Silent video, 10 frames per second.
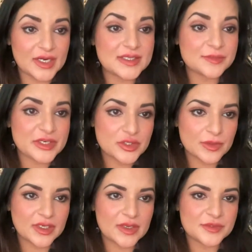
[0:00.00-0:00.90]
especially when
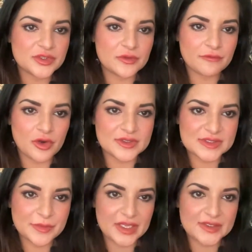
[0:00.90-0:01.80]
it comes to the fraud
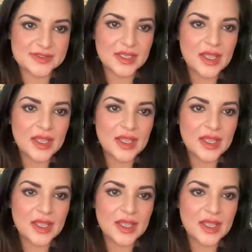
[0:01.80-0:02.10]
space,